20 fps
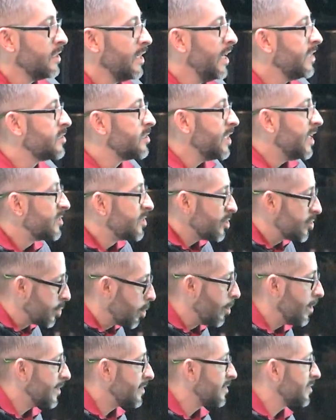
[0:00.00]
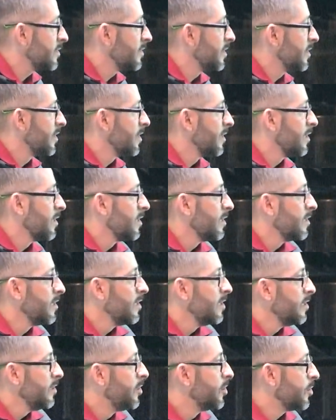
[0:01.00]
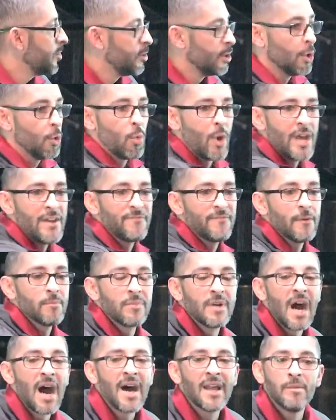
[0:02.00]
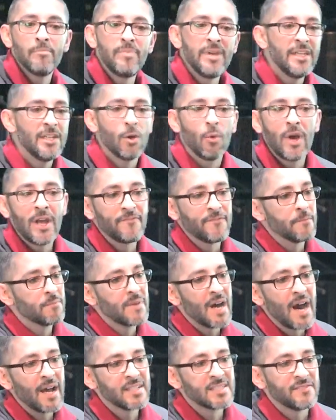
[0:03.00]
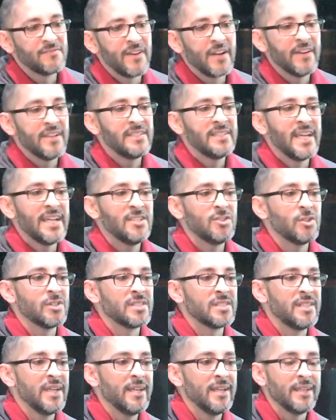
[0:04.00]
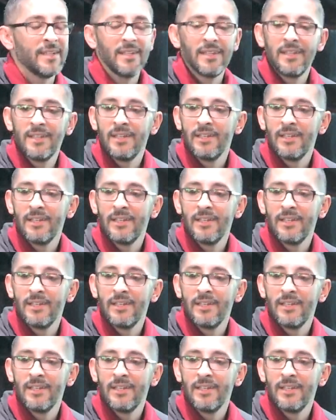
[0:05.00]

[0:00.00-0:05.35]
It's a, it's a choice. You're, you're away from God, and being away from God is a very dangerous thing.